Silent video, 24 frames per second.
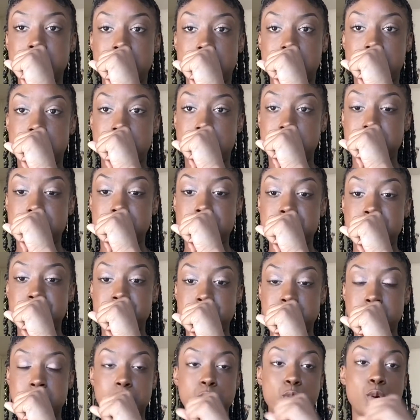um,
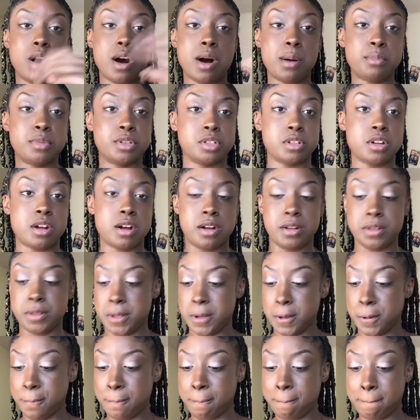well, almost all of
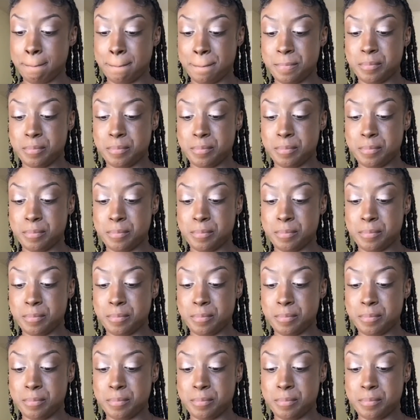them,